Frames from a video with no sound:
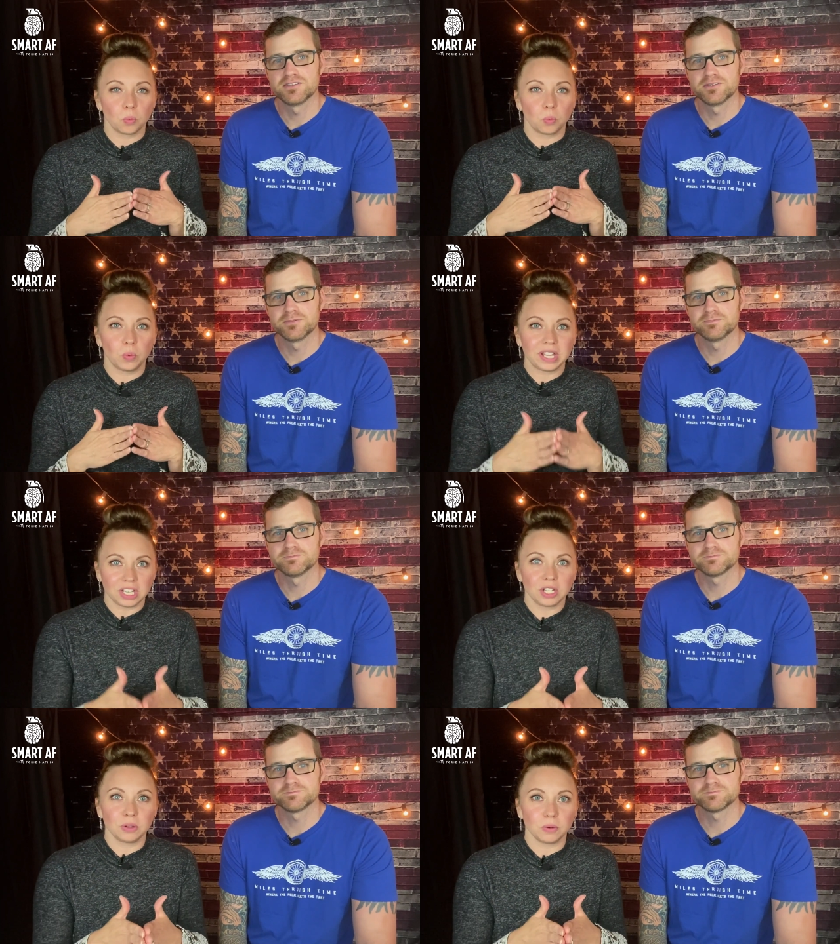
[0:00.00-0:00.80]
Speaker 1: we
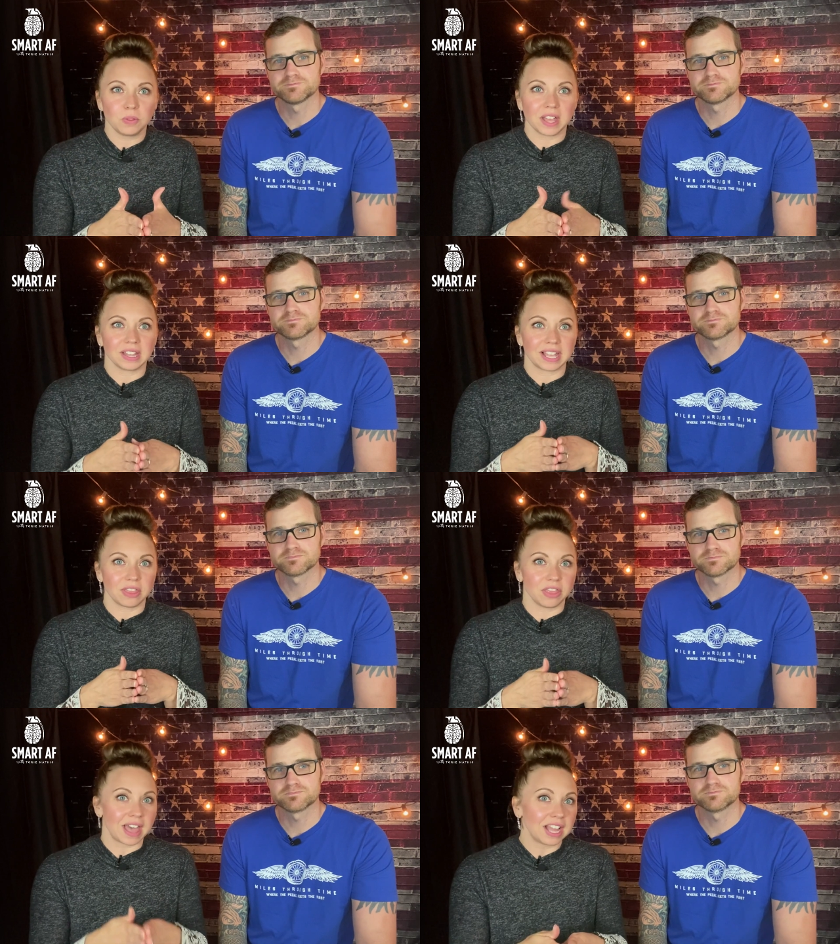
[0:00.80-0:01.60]
knew that
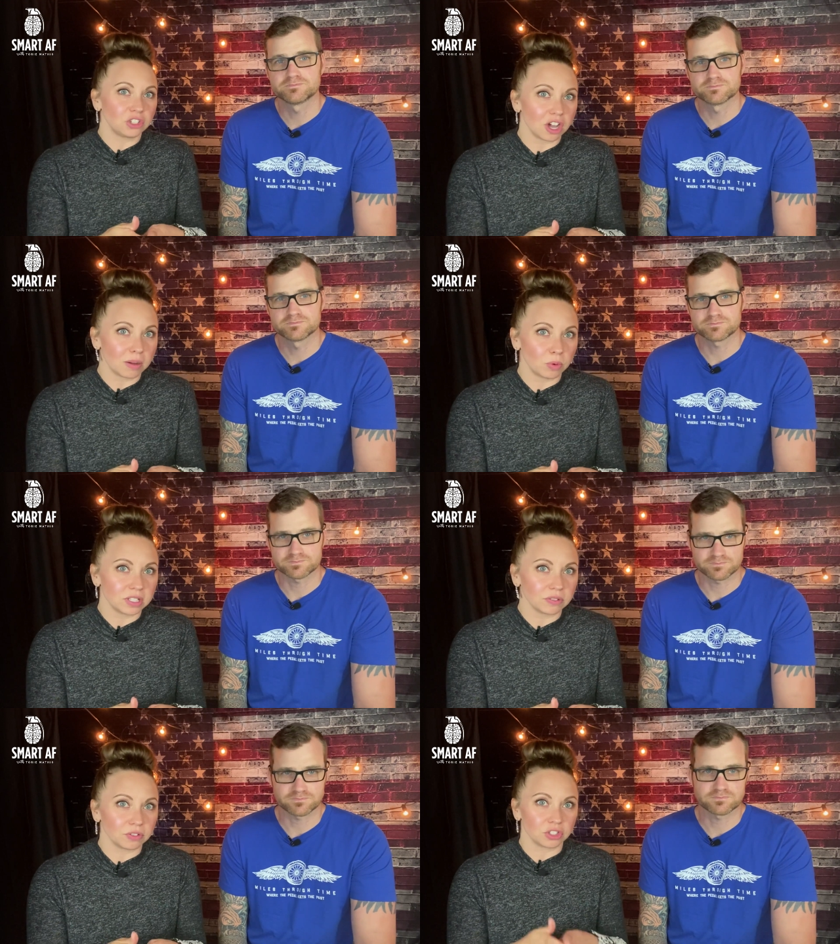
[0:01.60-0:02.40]
like that job
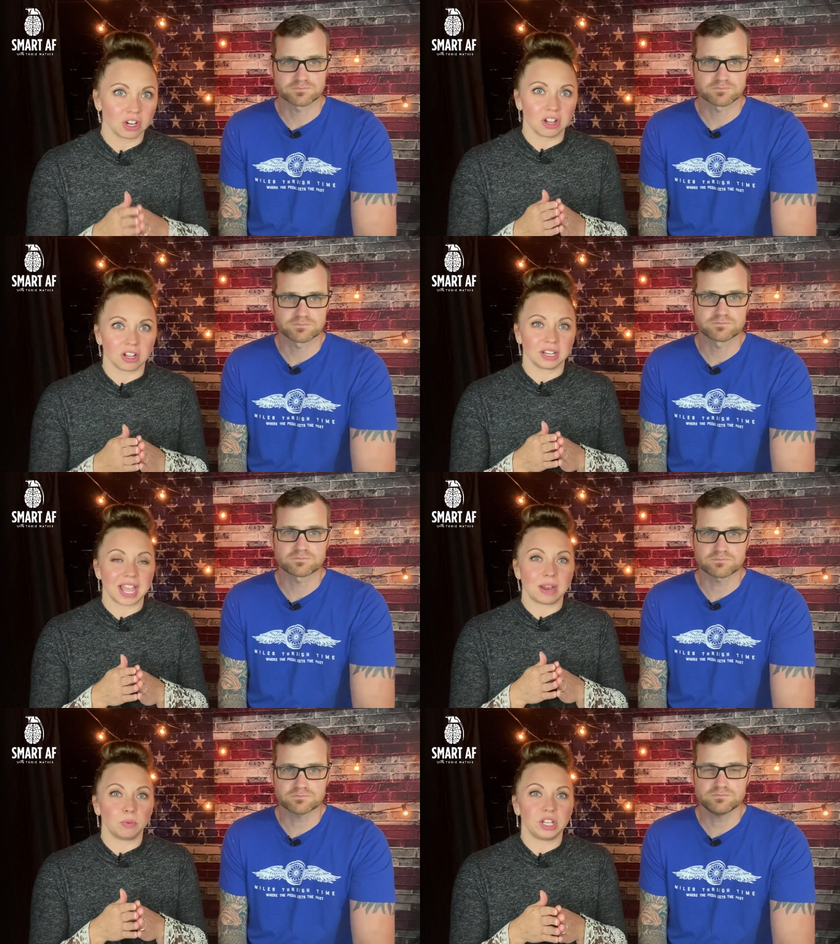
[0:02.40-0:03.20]
wasn't for
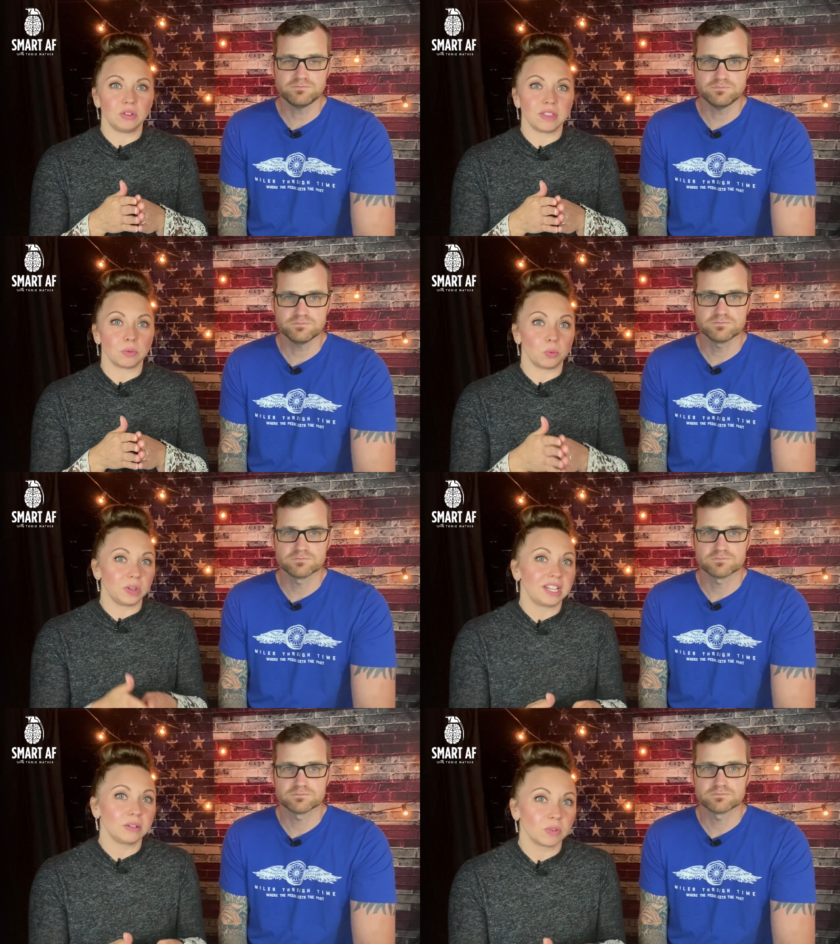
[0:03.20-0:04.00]
Sean, and we knew that
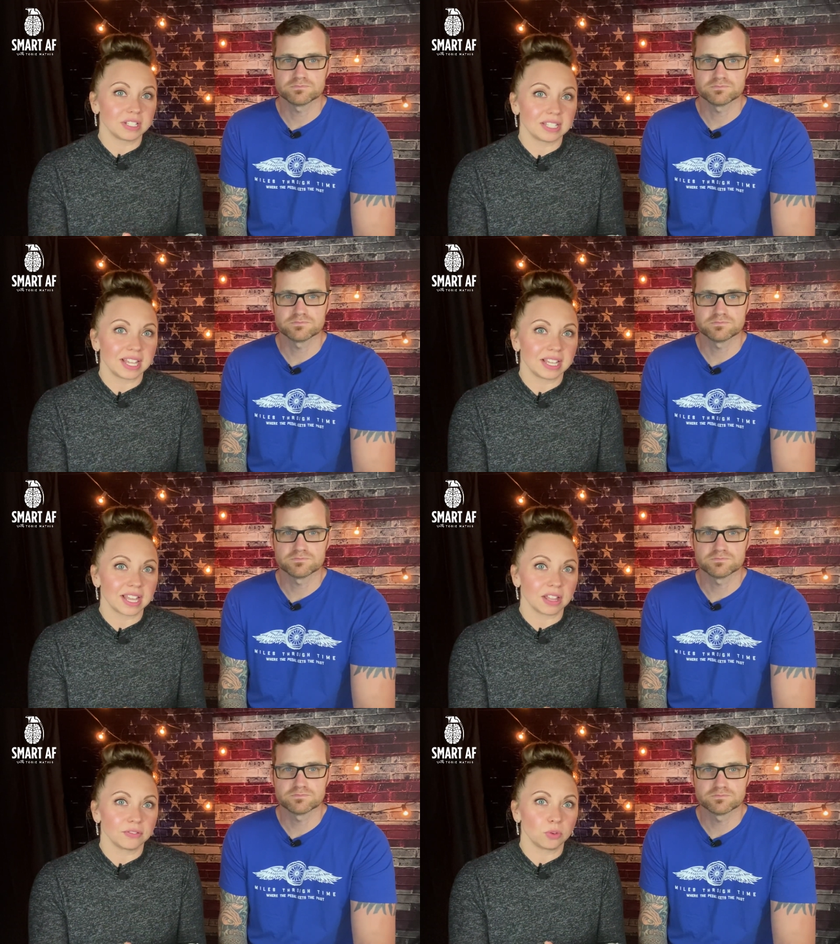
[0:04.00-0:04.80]
we didn't want to stay in
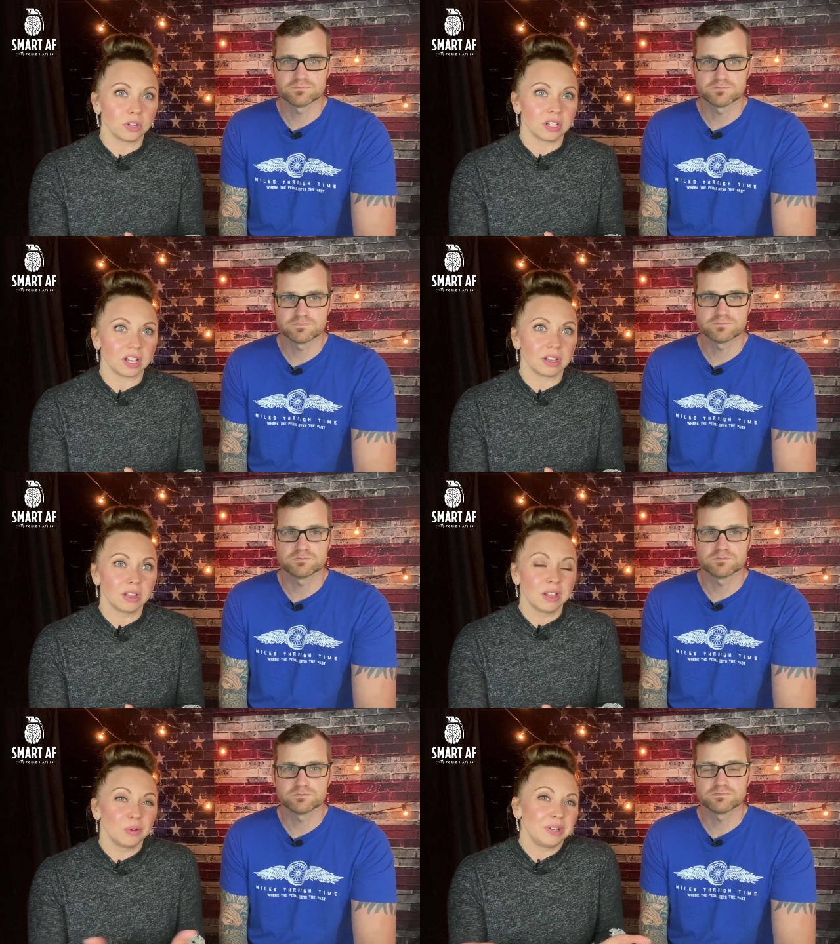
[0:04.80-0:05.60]

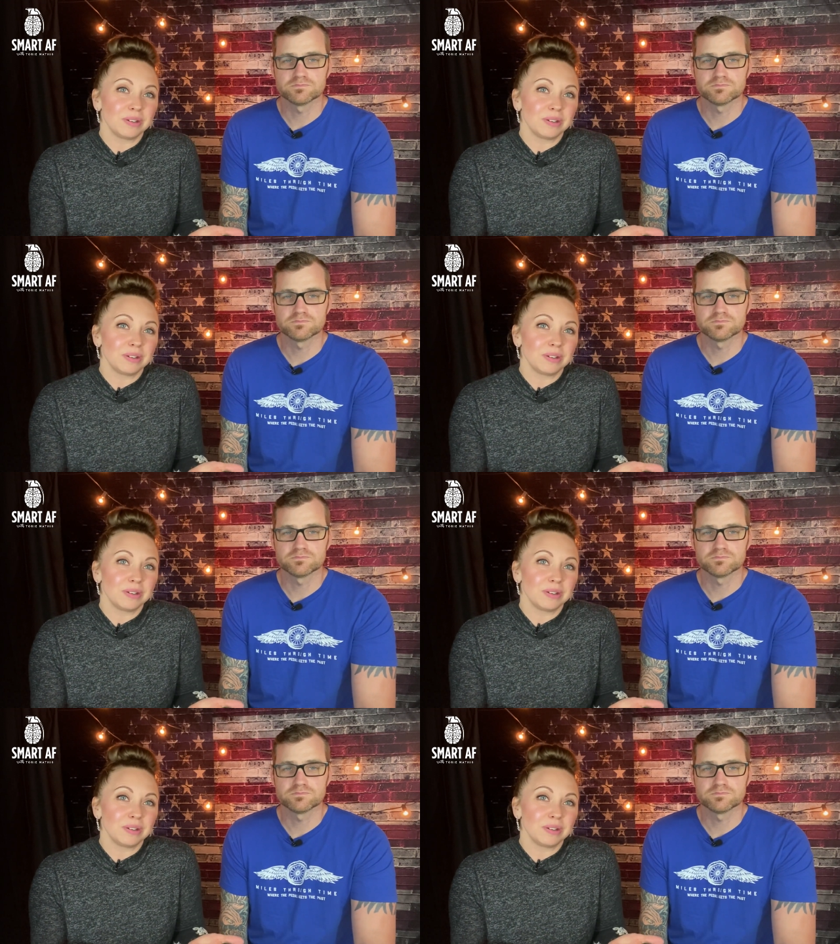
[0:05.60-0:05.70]
California. We